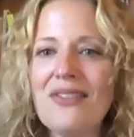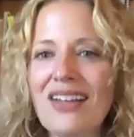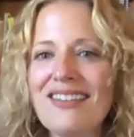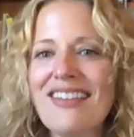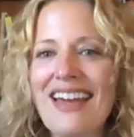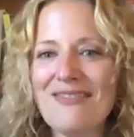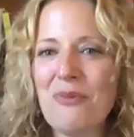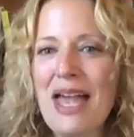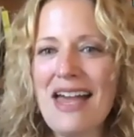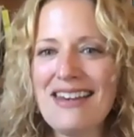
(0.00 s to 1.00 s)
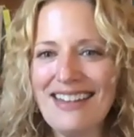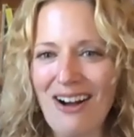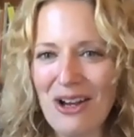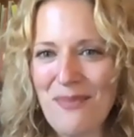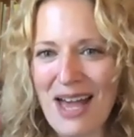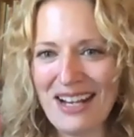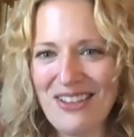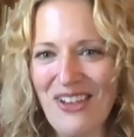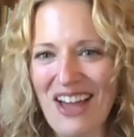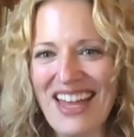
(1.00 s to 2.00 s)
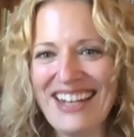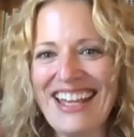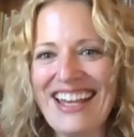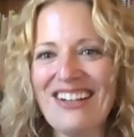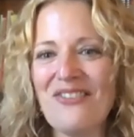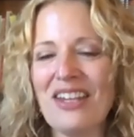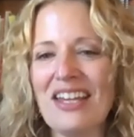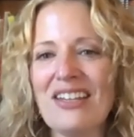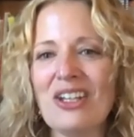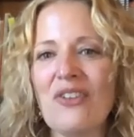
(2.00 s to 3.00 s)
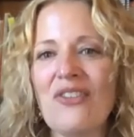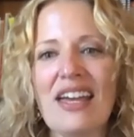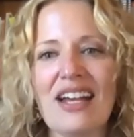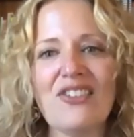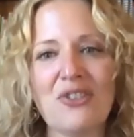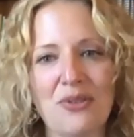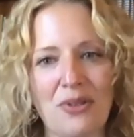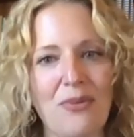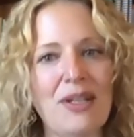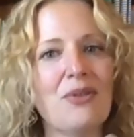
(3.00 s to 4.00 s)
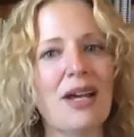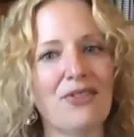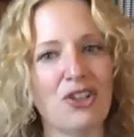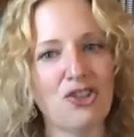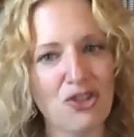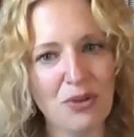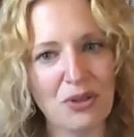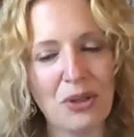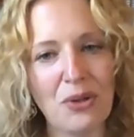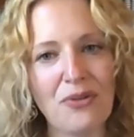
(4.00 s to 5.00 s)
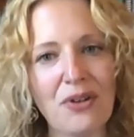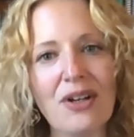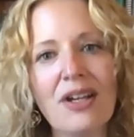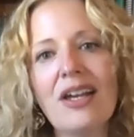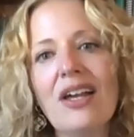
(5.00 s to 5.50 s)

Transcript: That's that red automatic thought, that ant of like, you know, the external we don't have control over.